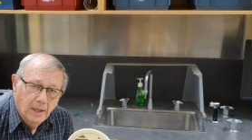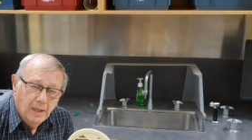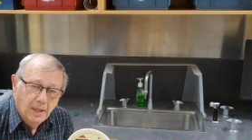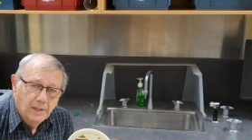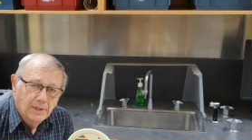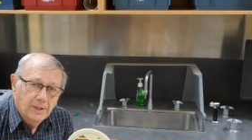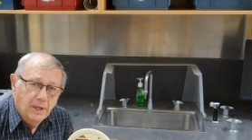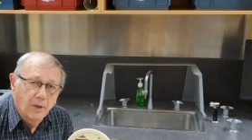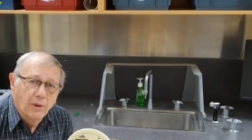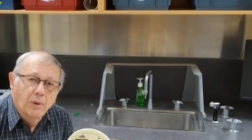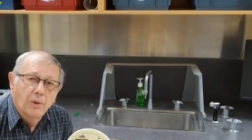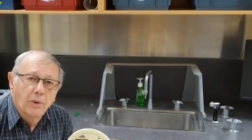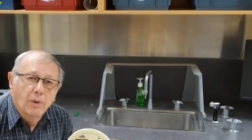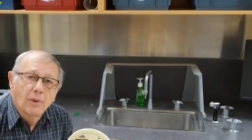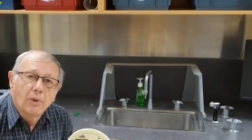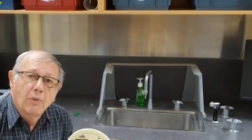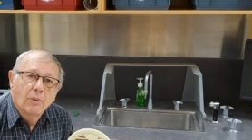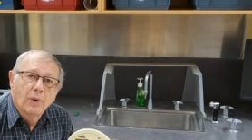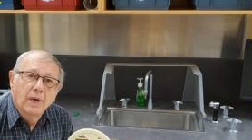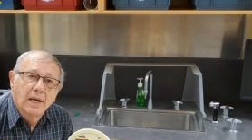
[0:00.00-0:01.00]
So
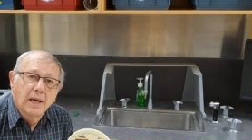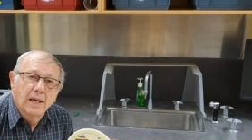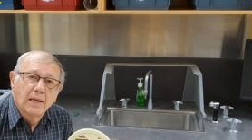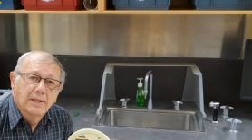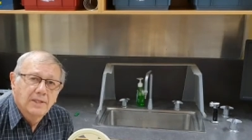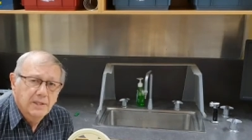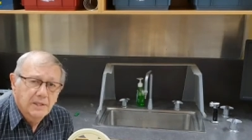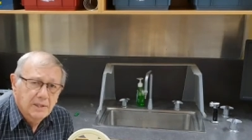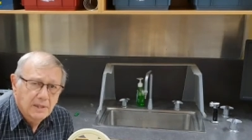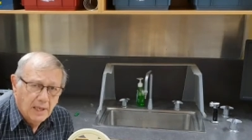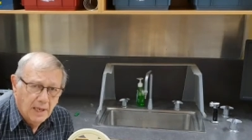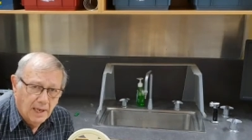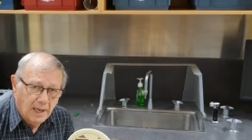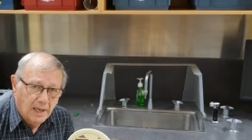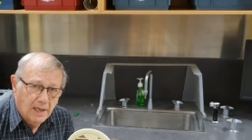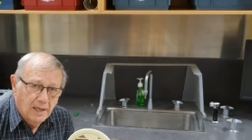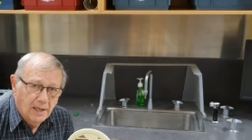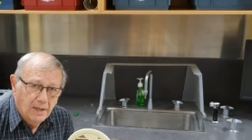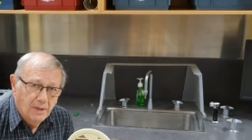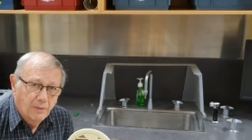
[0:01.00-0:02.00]
we are stuck
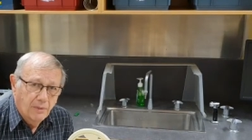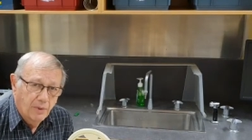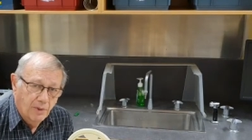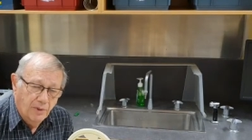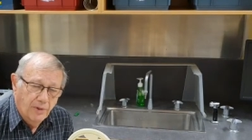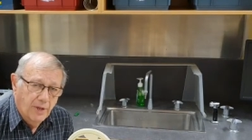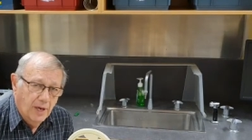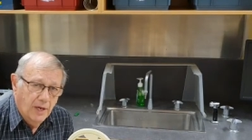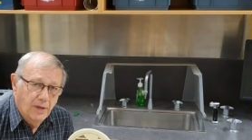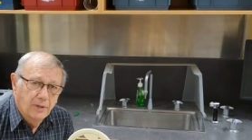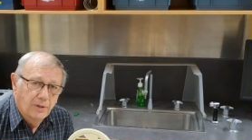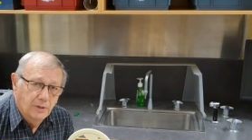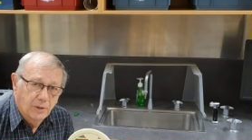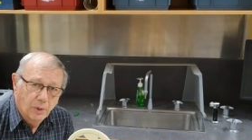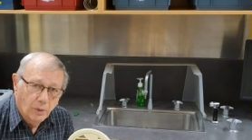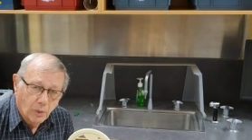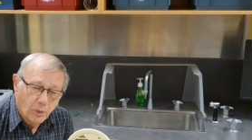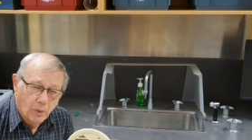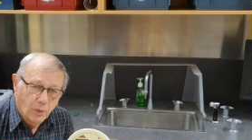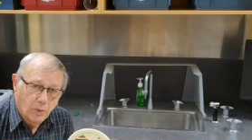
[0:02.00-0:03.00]
with those
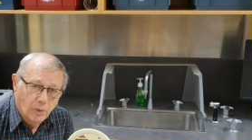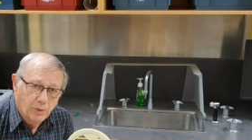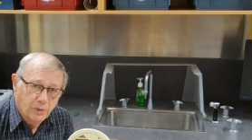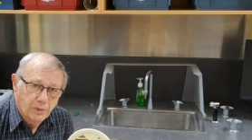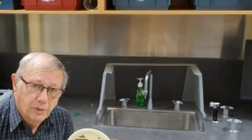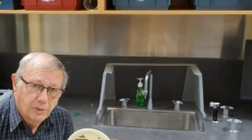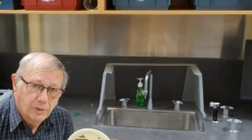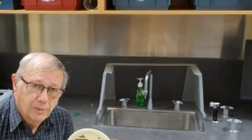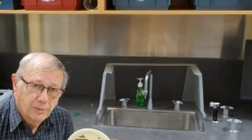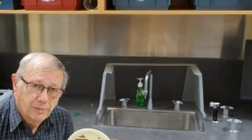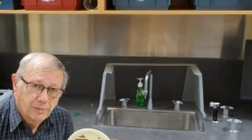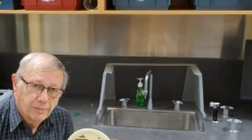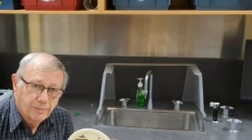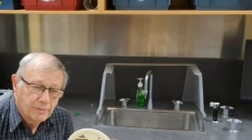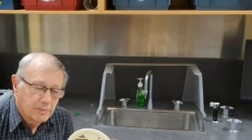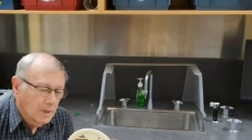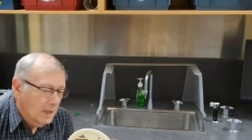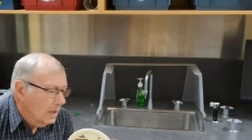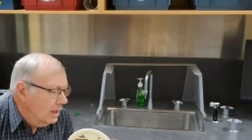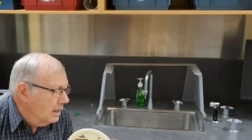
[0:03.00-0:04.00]
laws.
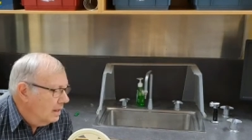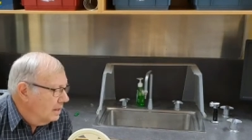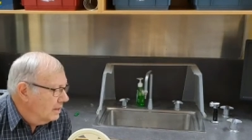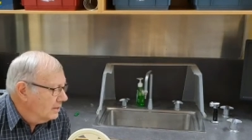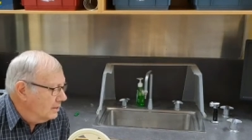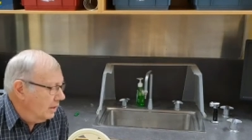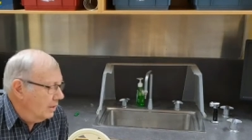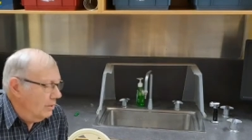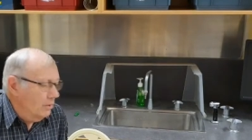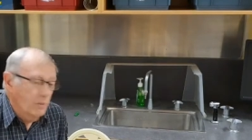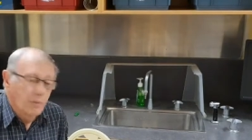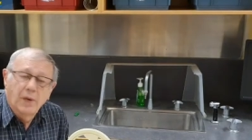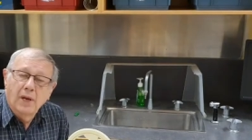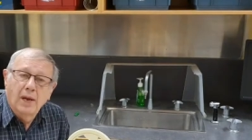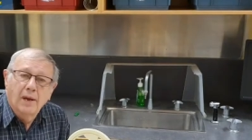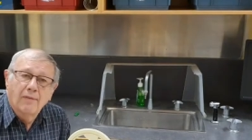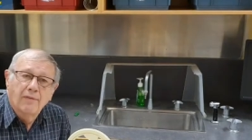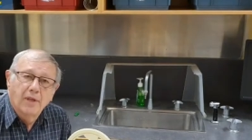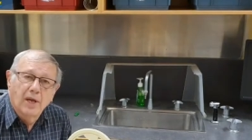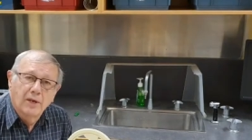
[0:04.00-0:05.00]
So we
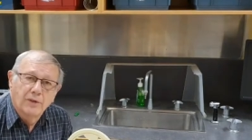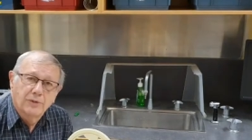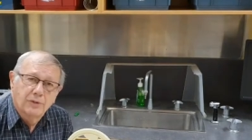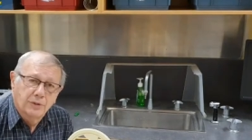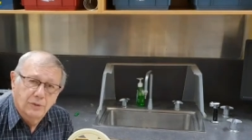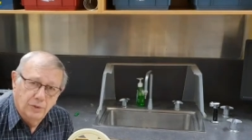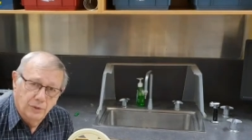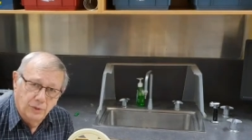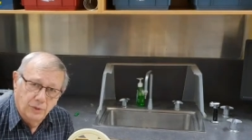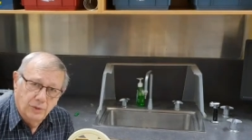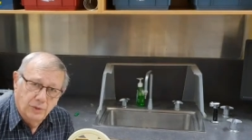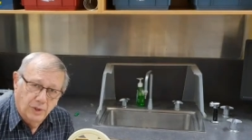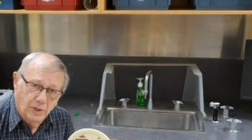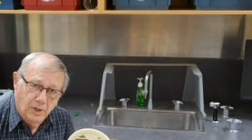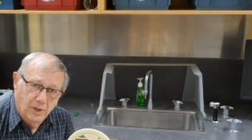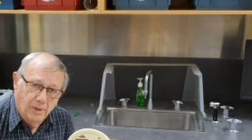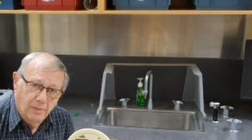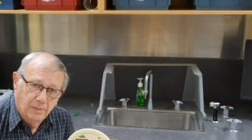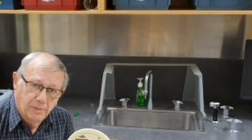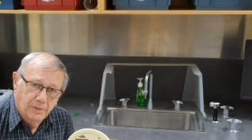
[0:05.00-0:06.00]
have those two
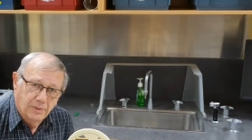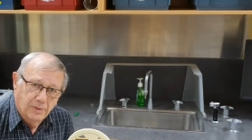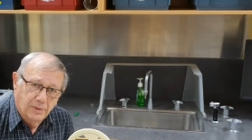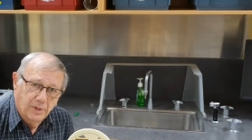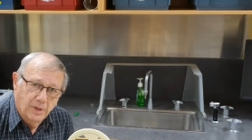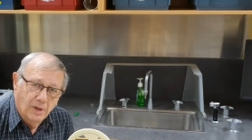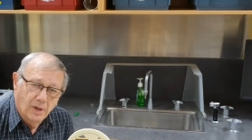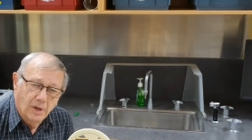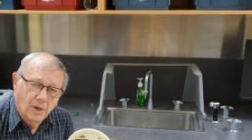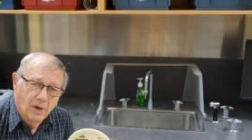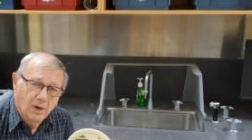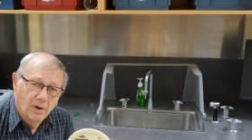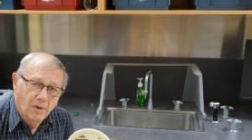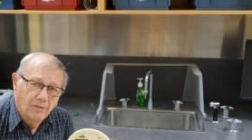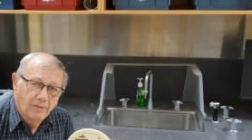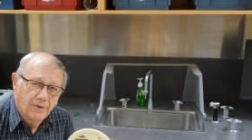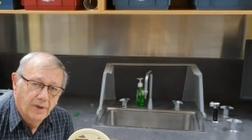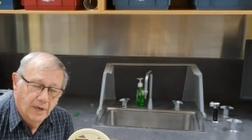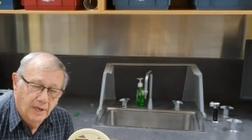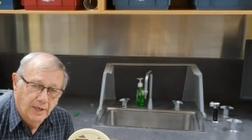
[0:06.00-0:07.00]
types
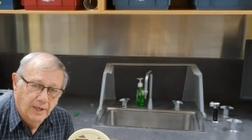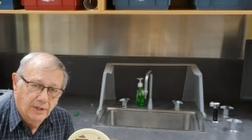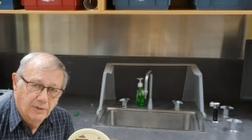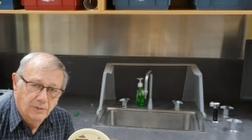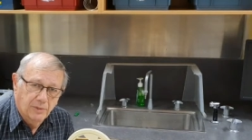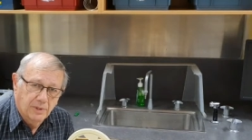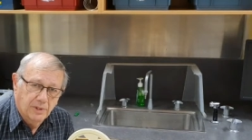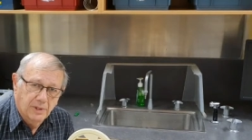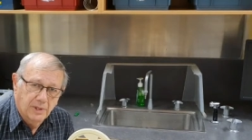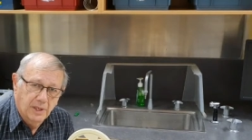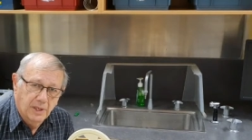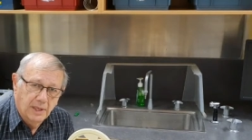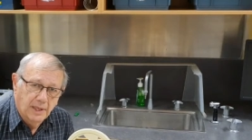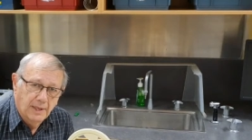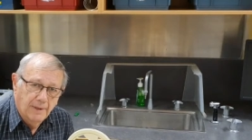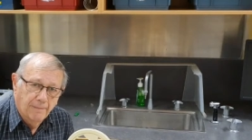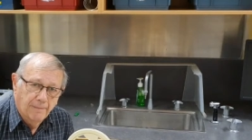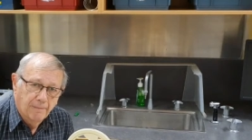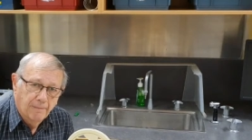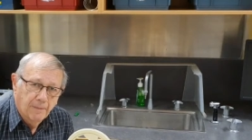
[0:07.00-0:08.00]
of electricity:
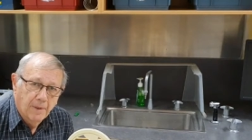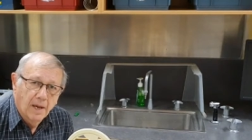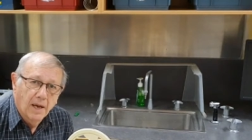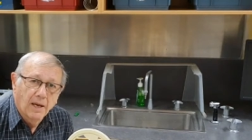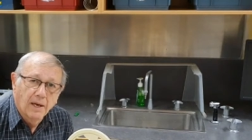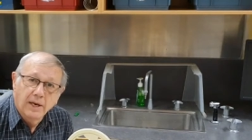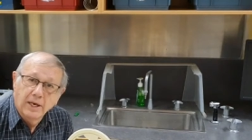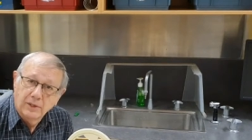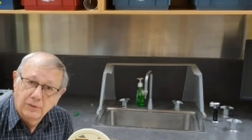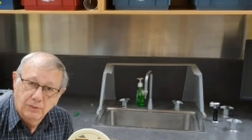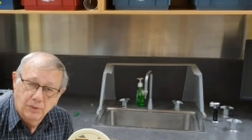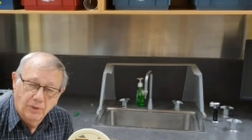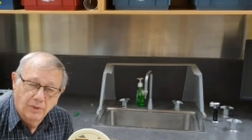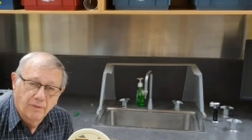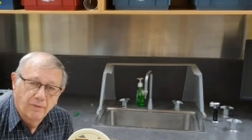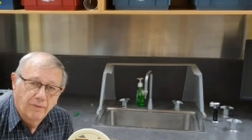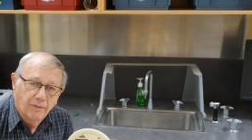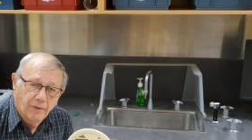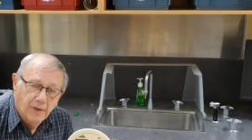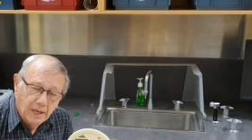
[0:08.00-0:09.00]
electron
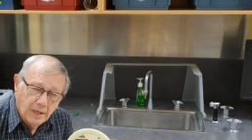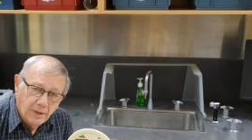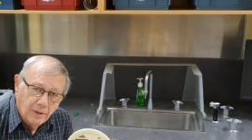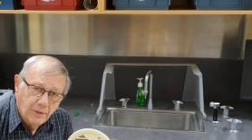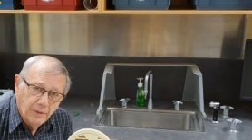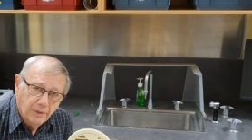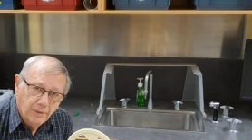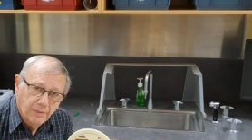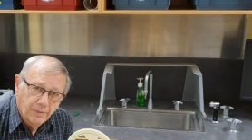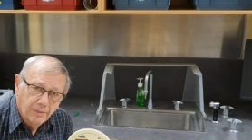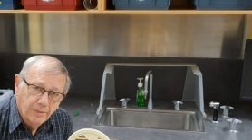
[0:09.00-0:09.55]
flow